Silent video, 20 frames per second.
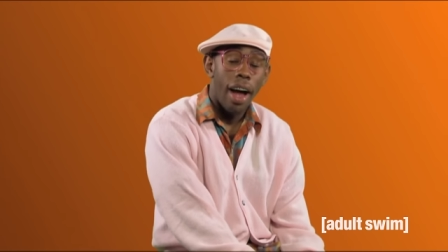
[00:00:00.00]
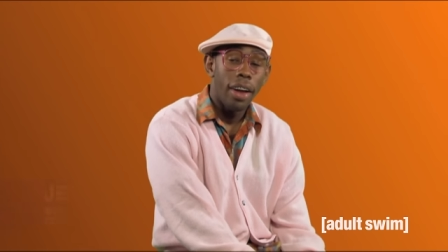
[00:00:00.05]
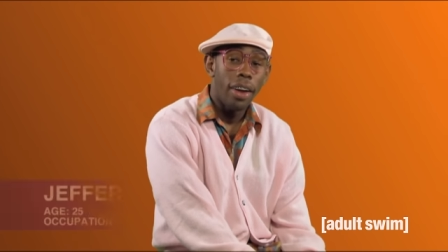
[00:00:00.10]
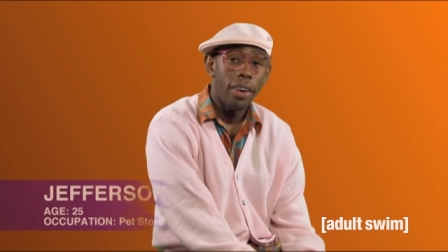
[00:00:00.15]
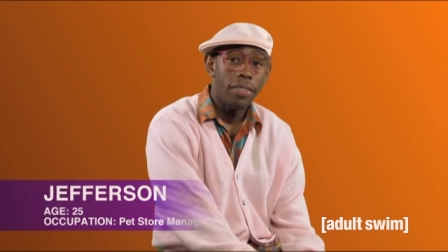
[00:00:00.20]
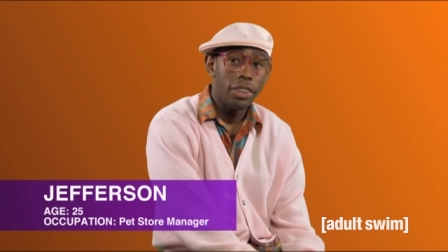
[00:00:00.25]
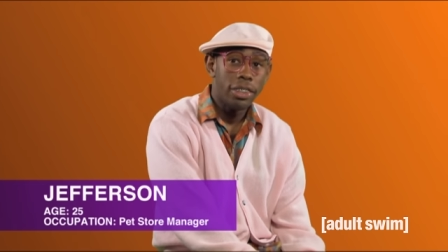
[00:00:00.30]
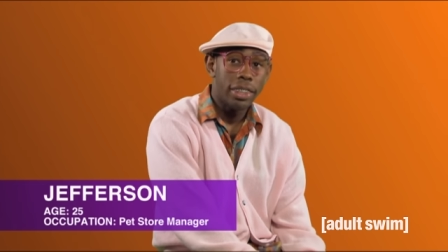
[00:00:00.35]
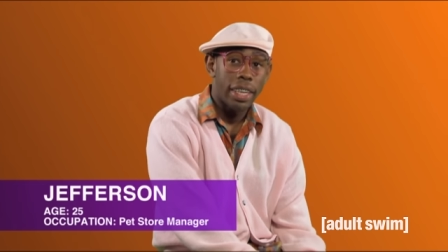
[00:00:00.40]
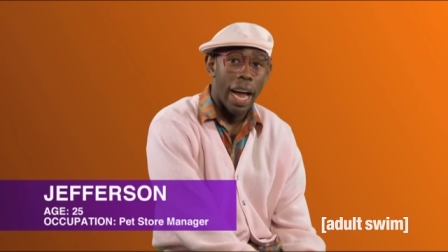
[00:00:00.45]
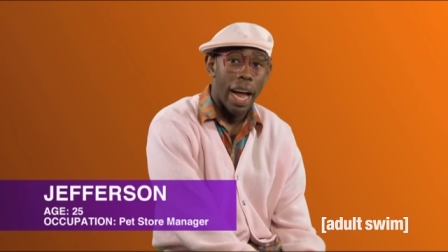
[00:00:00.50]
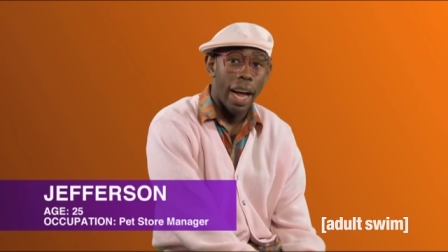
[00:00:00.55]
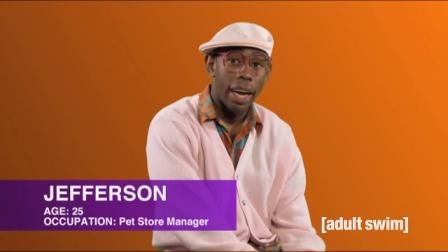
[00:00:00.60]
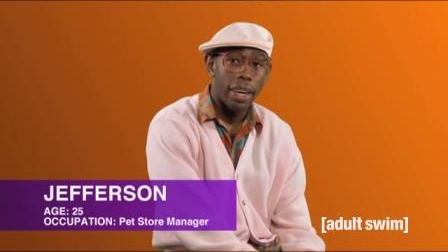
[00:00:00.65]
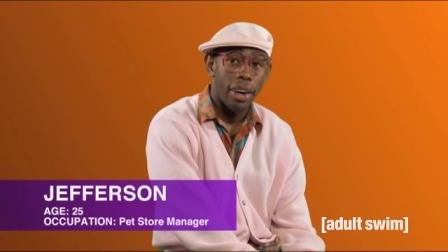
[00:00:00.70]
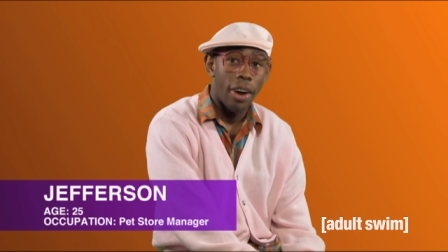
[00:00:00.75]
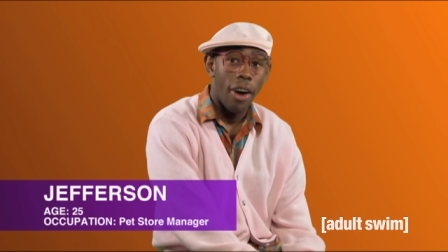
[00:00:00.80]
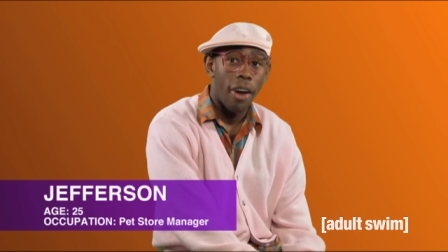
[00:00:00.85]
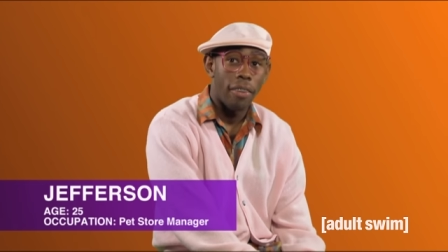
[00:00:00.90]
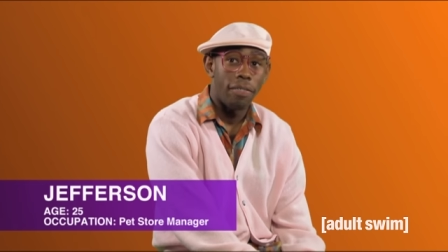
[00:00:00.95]
I almost
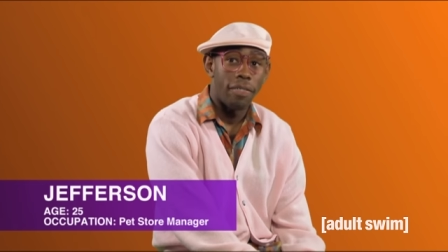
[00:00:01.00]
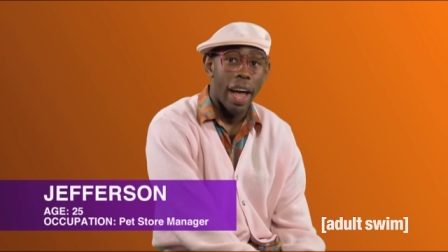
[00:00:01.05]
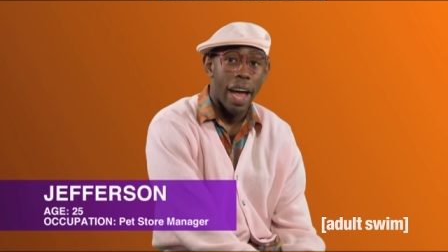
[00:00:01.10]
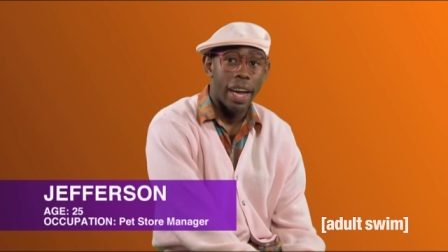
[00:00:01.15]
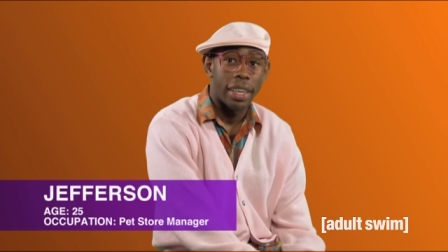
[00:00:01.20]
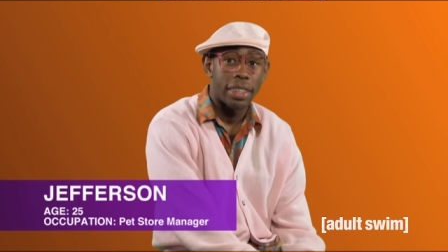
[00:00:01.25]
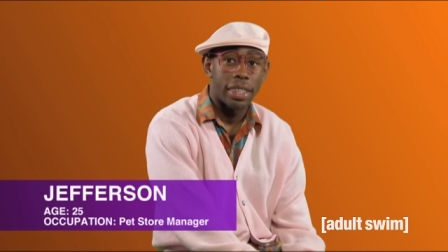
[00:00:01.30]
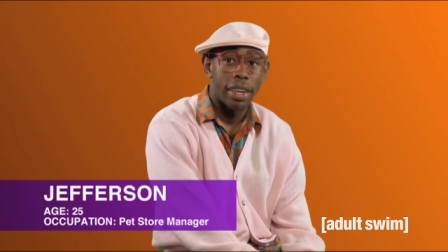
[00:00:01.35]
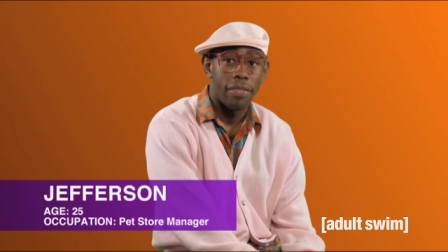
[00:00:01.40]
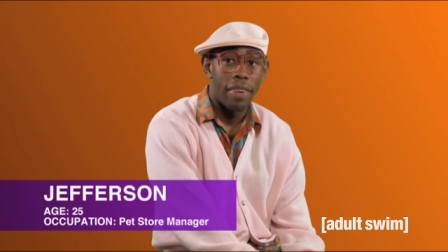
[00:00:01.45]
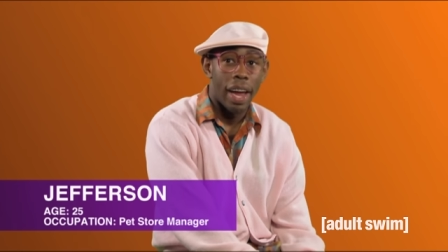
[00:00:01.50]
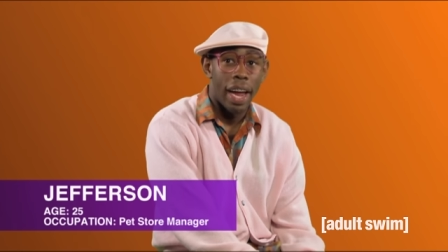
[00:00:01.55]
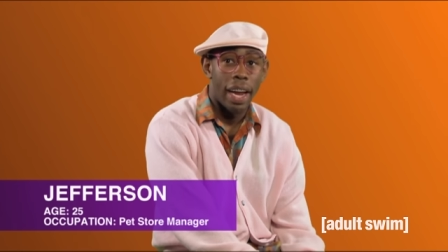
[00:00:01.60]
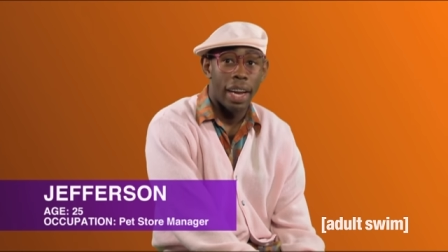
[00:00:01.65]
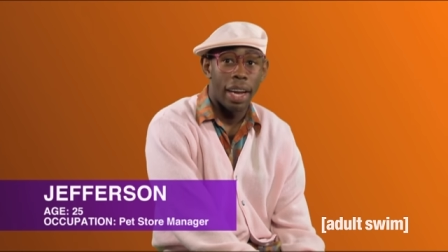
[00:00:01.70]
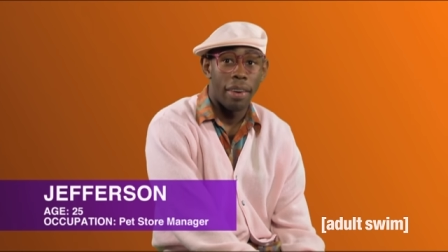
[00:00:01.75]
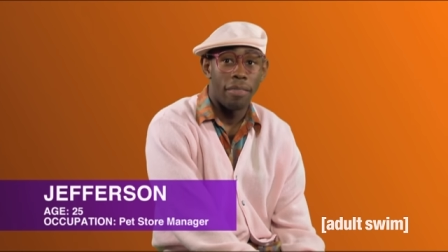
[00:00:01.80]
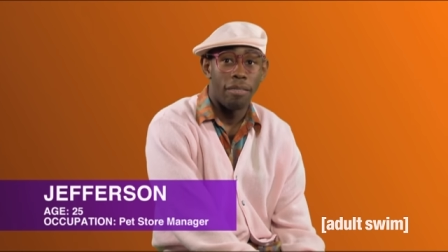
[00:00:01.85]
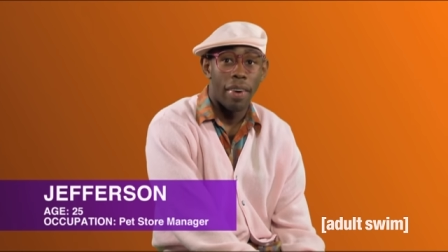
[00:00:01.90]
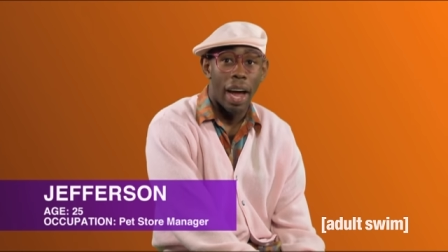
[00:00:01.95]
got called
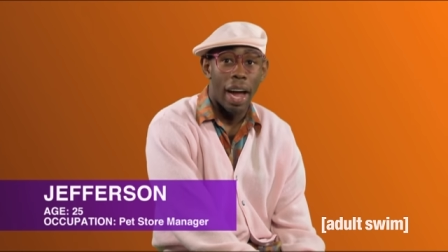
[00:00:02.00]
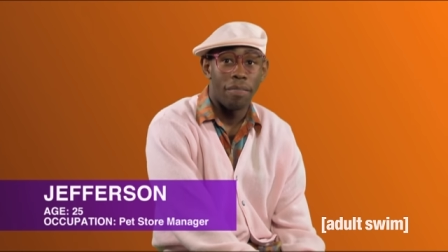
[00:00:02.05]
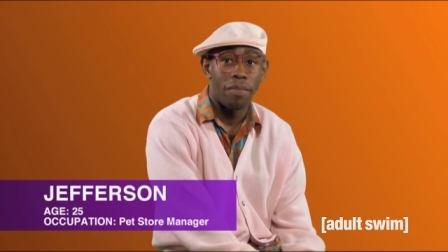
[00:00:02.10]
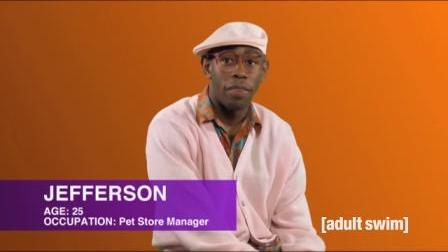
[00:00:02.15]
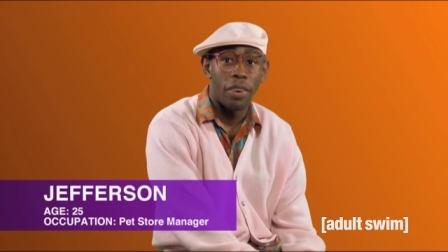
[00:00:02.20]
masturbating by